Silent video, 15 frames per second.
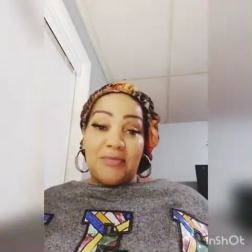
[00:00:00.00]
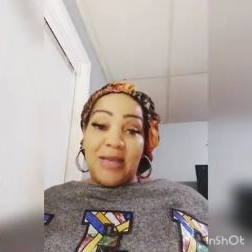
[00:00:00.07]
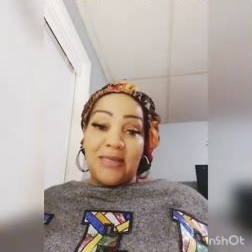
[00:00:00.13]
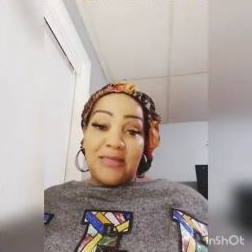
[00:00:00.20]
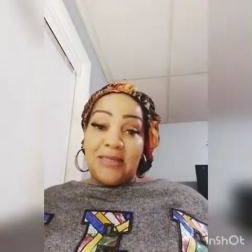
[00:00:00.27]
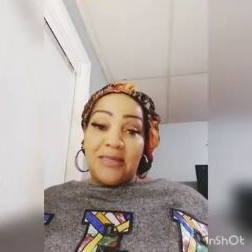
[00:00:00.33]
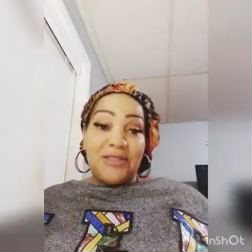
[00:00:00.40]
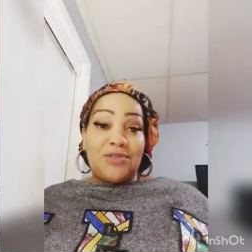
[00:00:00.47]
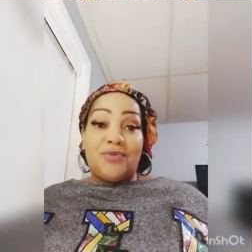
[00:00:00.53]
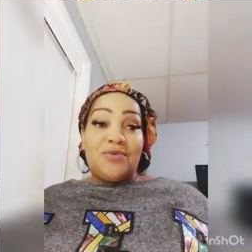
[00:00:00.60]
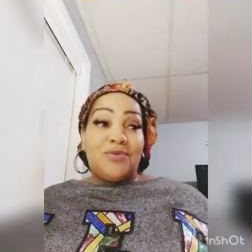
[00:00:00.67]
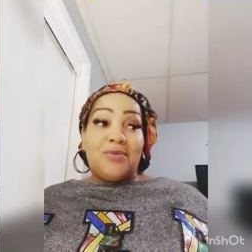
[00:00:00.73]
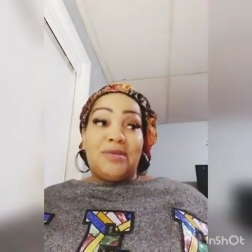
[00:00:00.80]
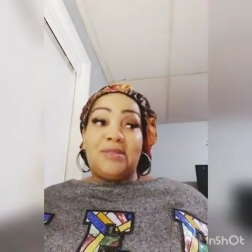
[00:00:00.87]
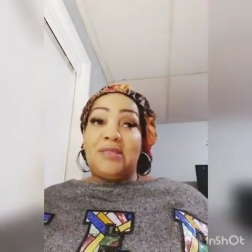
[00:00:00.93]
My kids
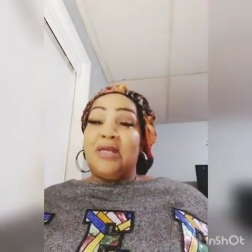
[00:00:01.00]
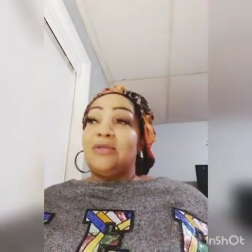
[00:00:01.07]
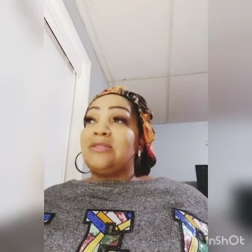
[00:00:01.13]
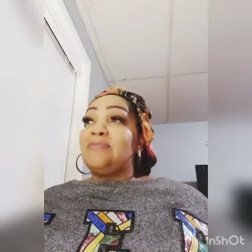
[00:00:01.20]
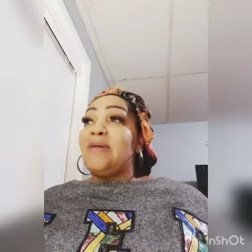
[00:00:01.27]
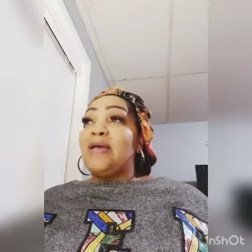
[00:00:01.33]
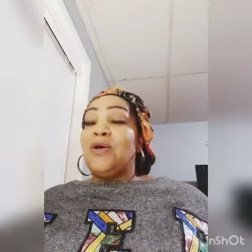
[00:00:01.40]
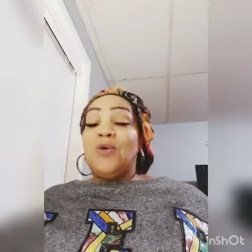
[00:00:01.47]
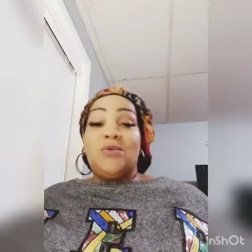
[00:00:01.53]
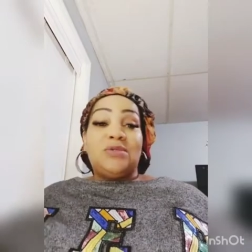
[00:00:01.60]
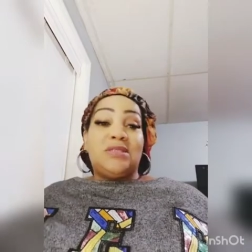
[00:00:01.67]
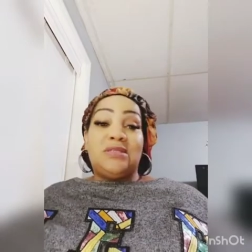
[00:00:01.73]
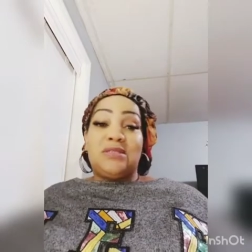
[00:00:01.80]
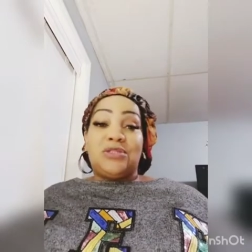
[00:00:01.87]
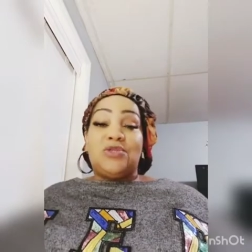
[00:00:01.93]
are adults. My
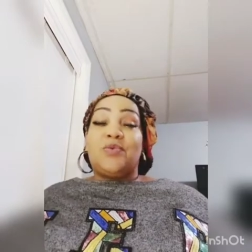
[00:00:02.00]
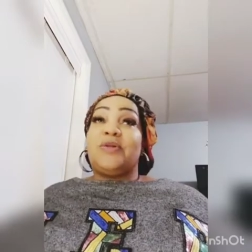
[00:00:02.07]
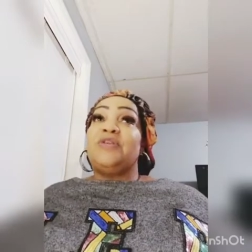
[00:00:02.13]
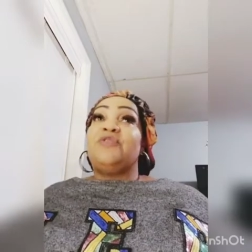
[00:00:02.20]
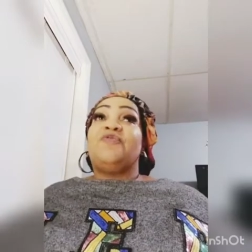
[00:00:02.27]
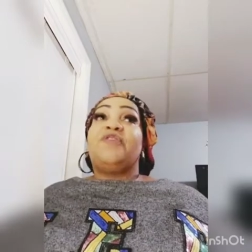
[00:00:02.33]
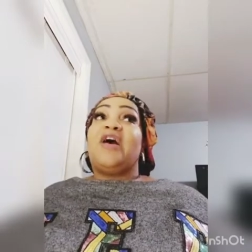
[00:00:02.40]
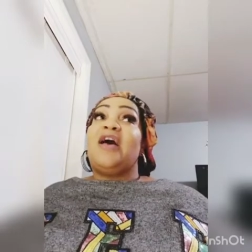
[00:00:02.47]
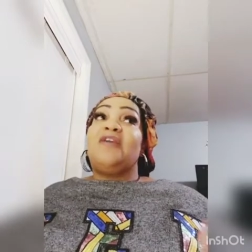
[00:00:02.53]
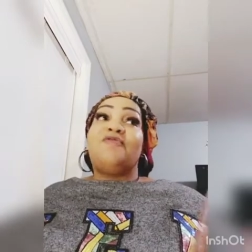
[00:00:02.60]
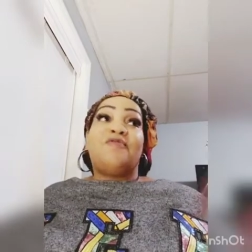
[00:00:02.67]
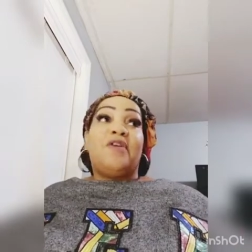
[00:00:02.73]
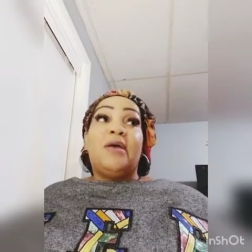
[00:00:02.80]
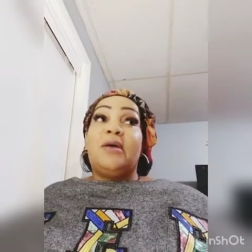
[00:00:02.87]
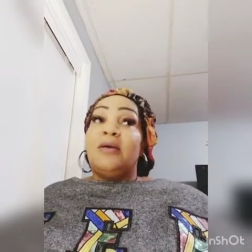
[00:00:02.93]
oldest is
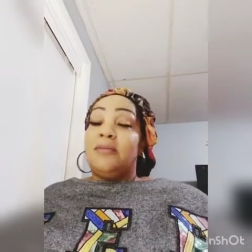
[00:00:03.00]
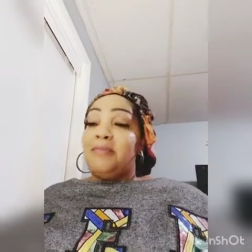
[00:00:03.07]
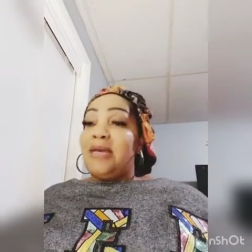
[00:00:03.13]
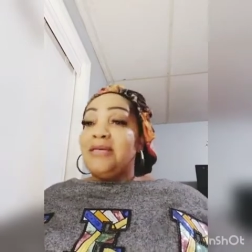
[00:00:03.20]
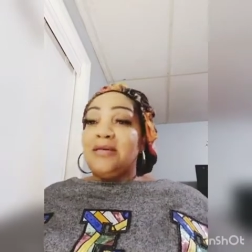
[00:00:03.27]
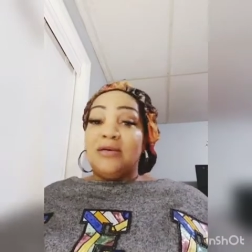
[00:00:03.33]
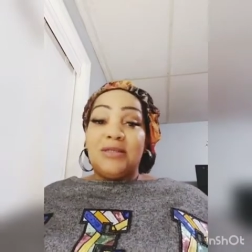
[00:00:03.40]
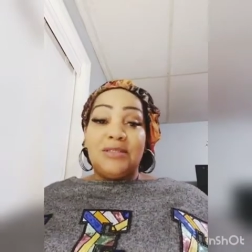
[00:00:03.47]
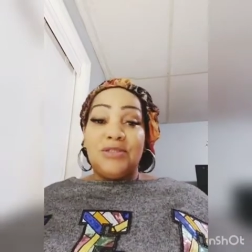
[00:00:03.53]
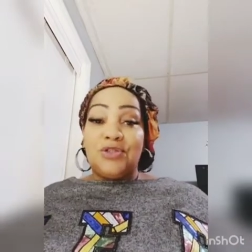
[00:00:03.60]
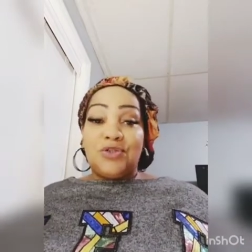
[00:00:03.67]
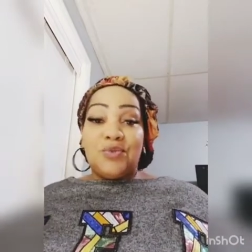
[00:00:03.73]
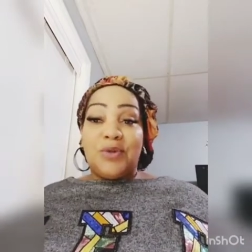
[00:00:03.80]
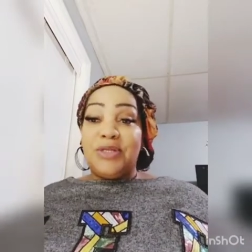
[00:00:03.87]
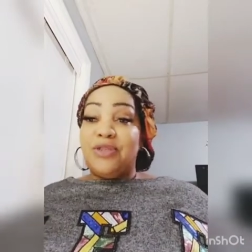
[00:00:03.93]
25. My youngest
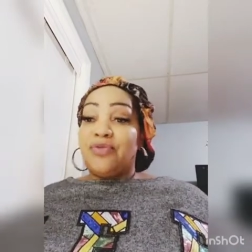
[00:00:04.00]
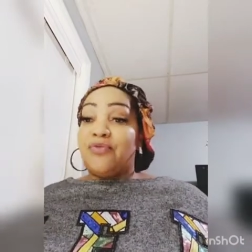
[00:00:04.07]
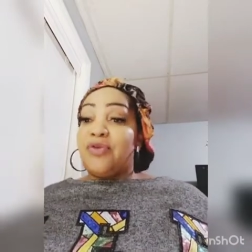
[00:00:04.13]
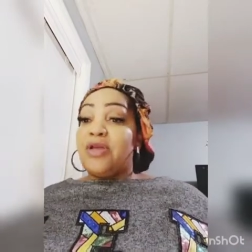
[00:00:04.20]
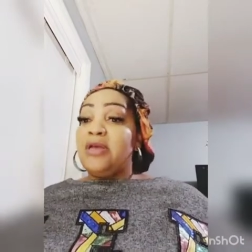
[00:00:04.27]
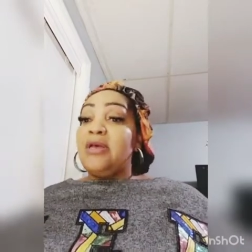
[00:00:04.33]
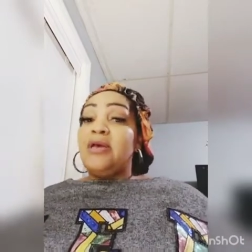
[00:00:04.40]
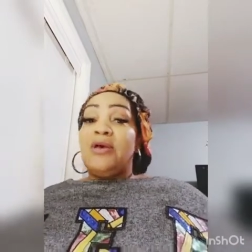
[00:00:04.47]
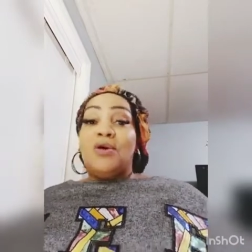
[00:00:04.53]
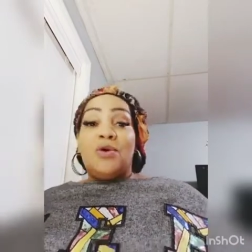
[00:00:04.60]
is 23.